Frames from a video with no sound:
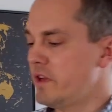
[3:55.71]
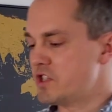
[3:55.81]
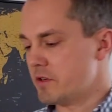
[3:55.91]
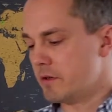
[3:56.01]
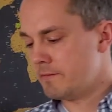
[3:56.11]

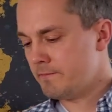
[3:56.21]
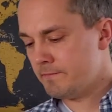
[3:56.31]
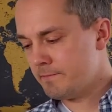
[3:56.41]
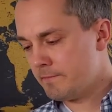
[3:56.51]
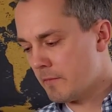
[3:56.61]
feature,
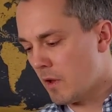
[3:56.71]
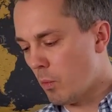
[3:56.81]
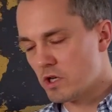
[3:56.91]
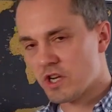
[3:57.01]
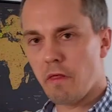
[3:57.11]

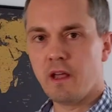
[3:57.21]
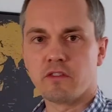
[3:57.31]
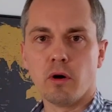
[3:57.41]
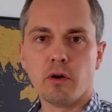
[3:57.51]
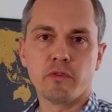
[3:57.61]
which I think
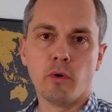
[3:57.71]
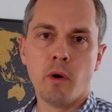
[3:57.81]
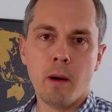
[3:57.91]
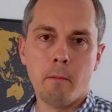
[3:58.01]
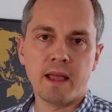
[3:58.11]
is
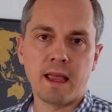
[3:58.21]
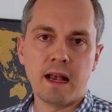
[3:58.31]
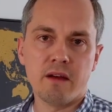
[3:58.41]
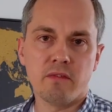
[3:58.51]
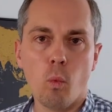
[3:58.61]
also making
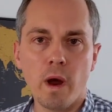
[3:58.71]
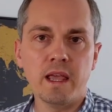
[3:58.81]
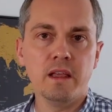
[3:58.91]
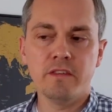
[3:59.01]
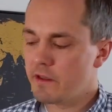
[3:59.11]
life way
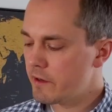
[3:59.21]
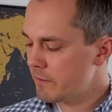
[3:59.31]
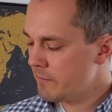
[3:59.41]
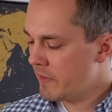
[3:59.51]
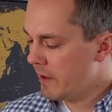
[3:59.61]

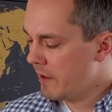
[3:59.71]
easier,